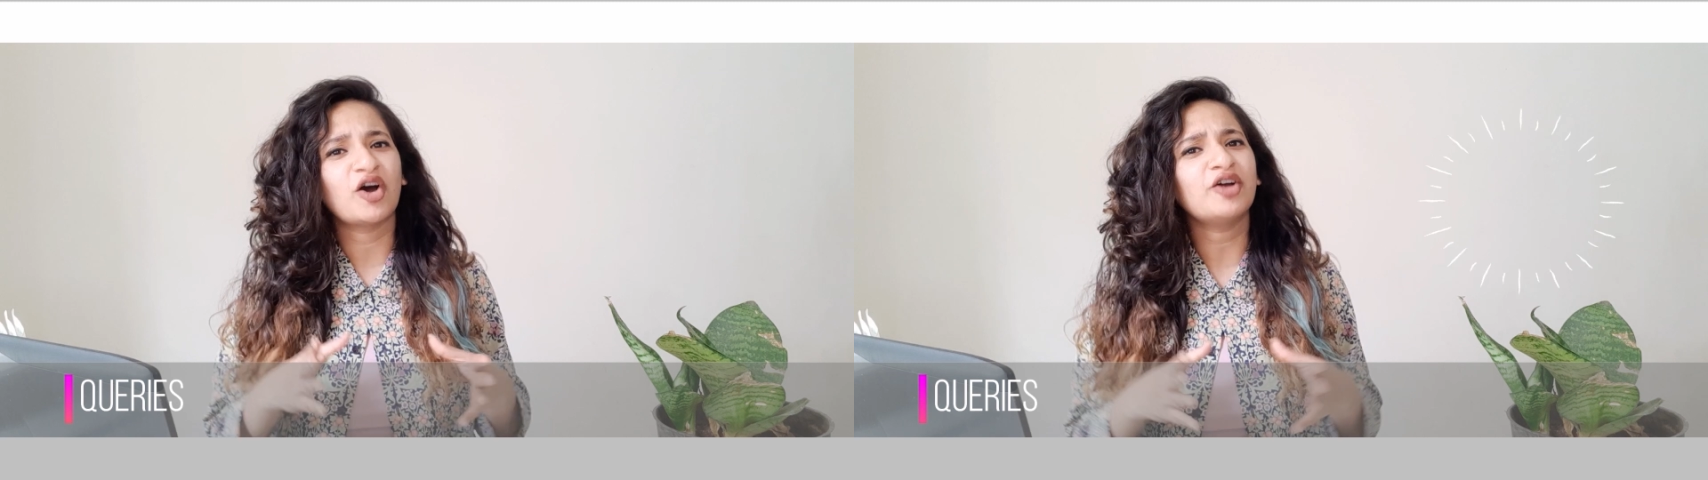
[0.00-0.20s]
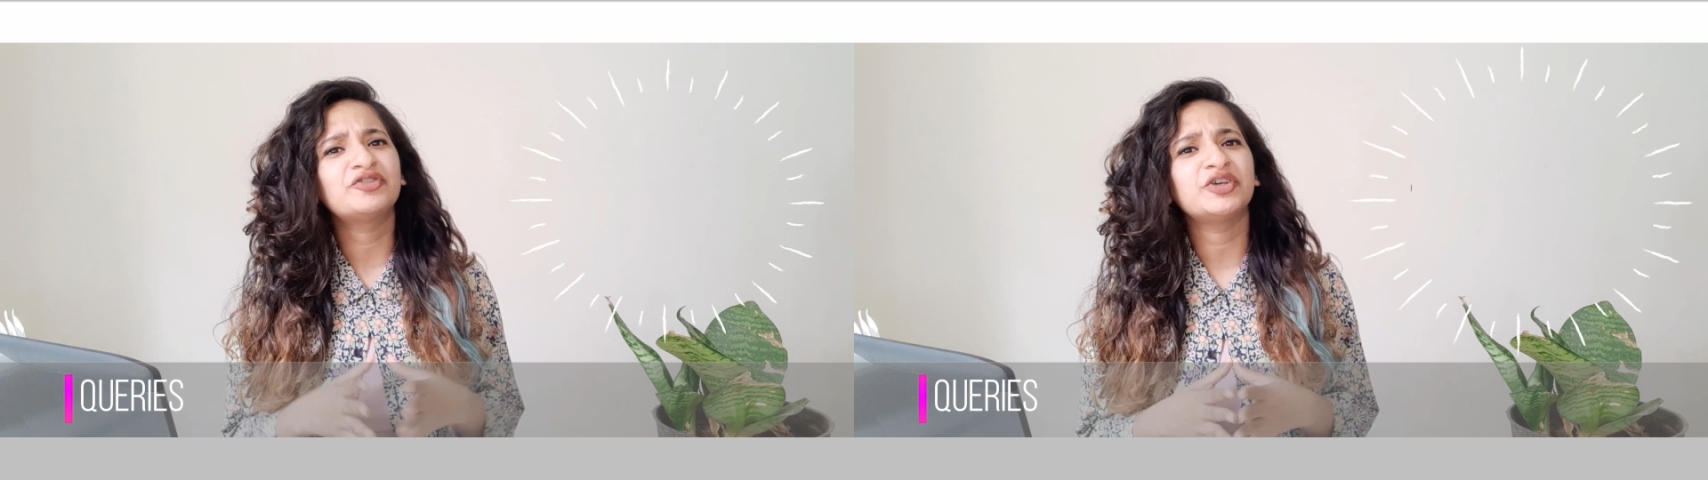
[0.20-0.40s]

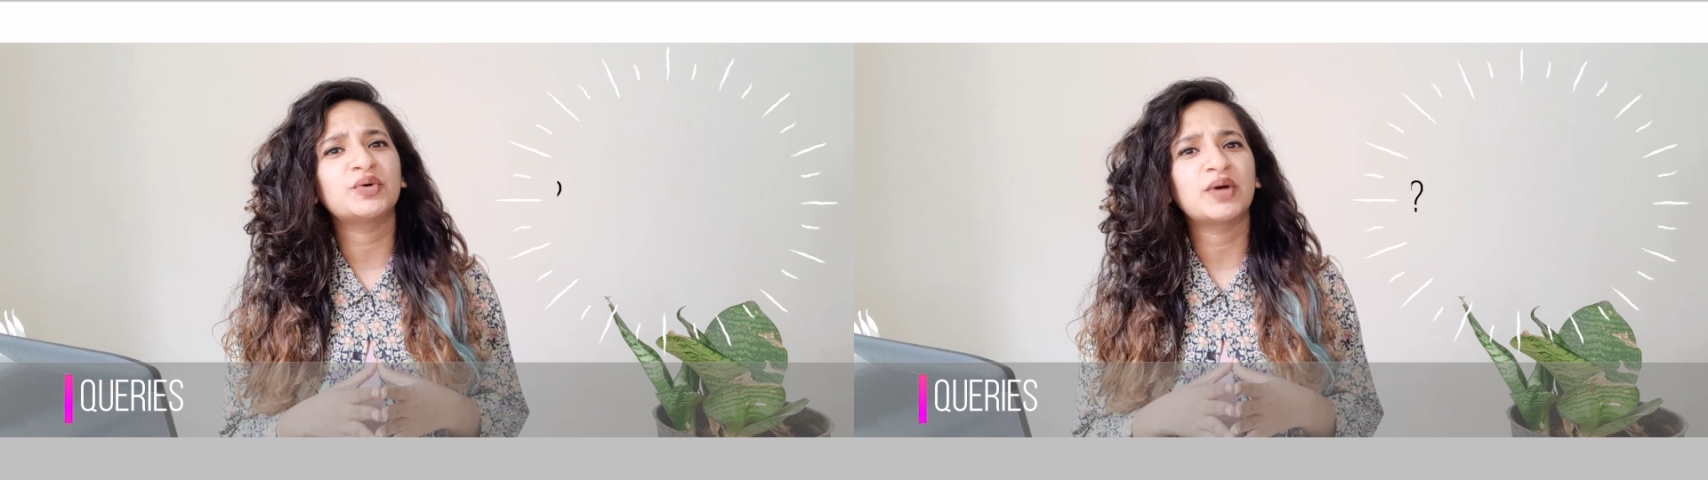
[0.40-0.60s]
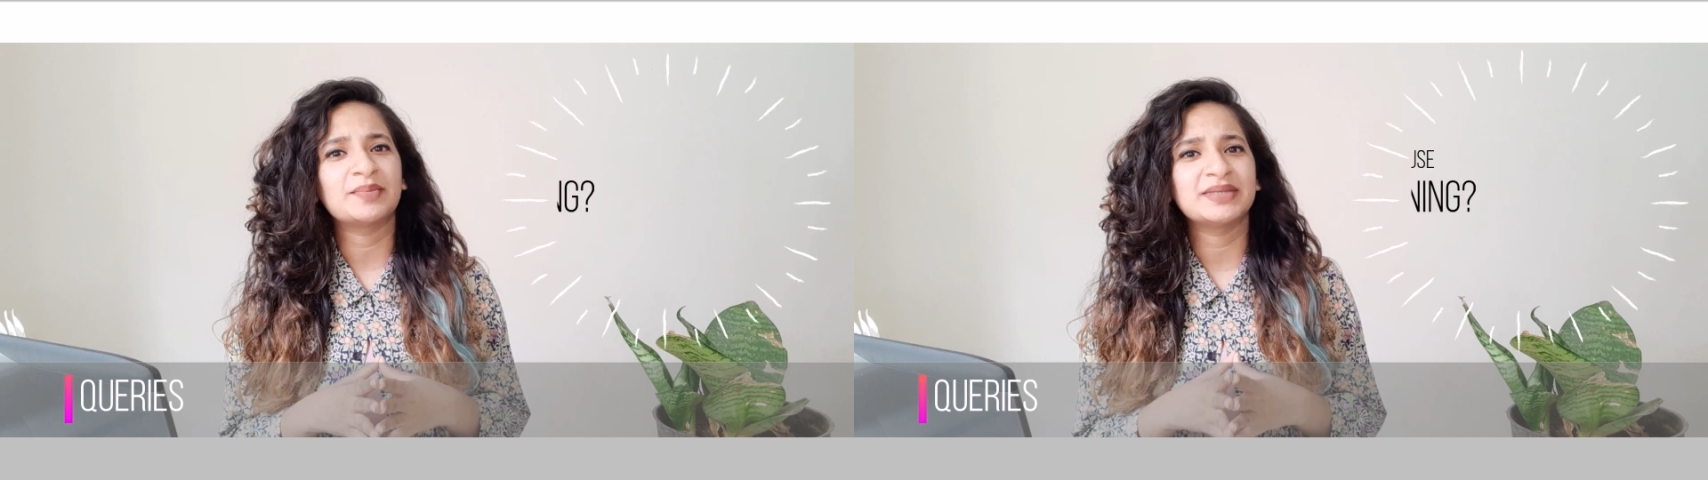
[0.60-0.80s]
we got
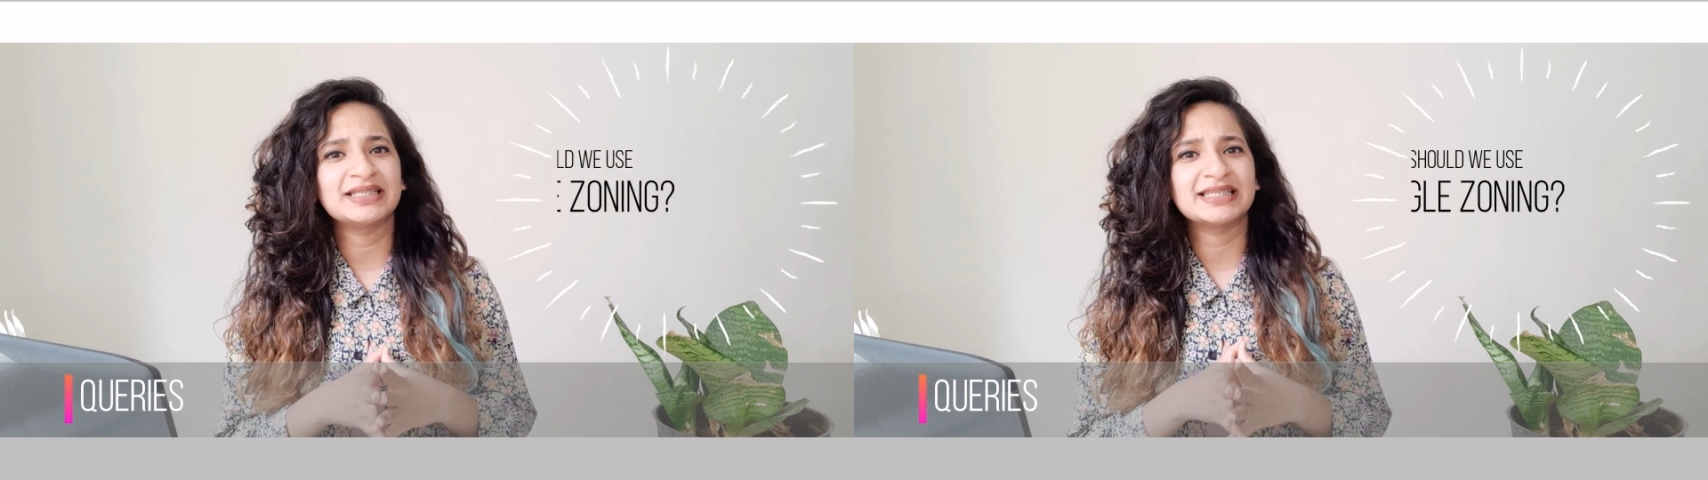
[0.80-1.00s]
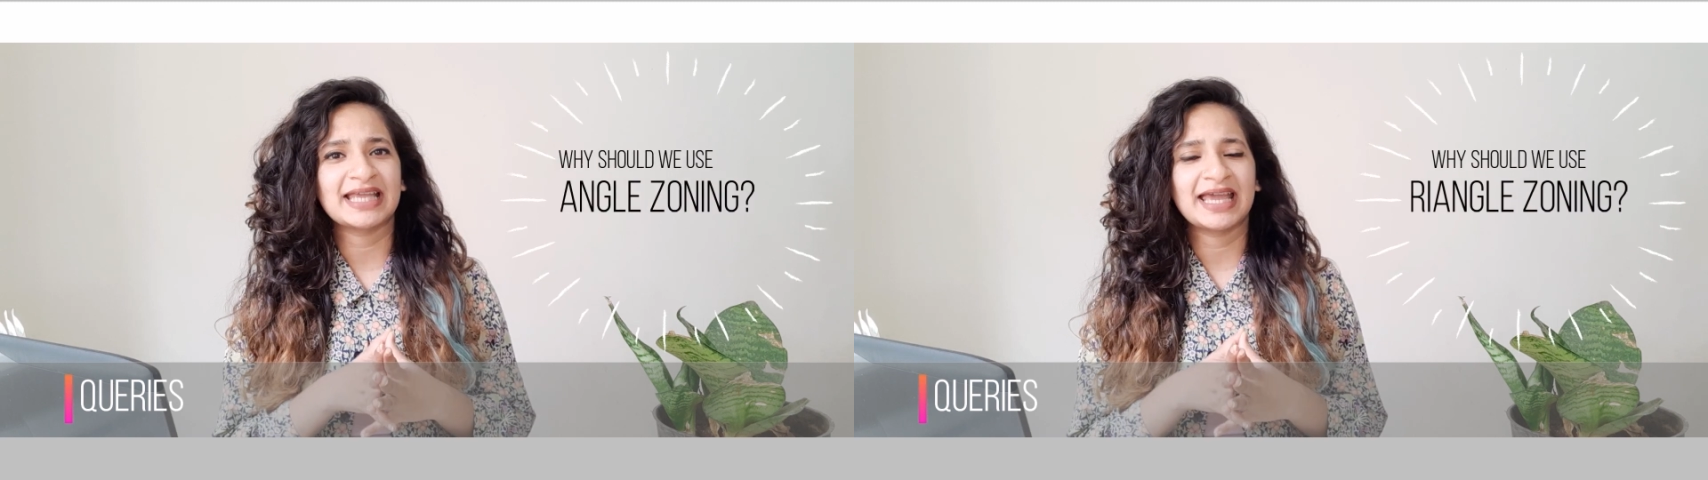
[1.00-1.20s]
few comments